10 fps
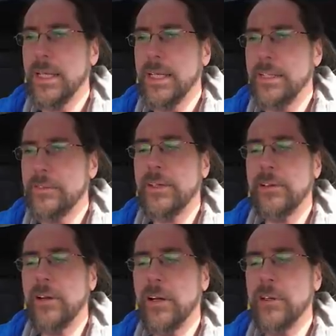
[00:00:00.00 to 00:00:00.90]
It's
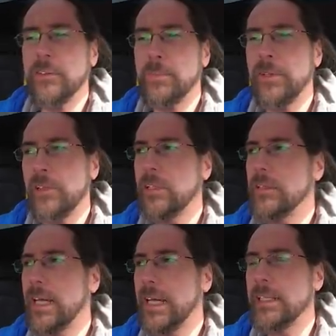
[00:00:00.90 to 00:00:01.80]
very harsh, especially
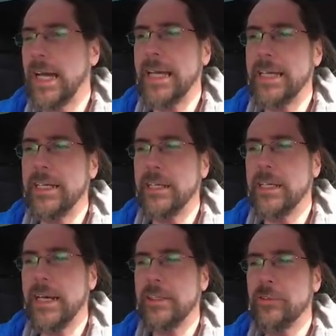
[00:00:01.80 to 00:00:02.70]
on
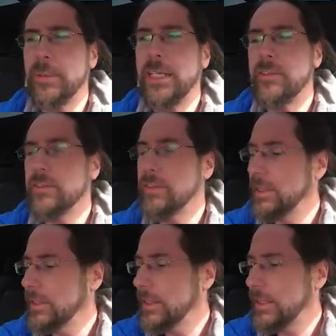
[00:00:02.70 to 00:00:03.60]
high speeds,
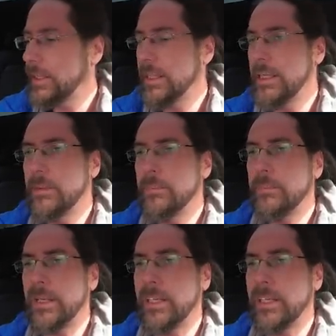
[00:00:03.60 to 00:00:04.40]
but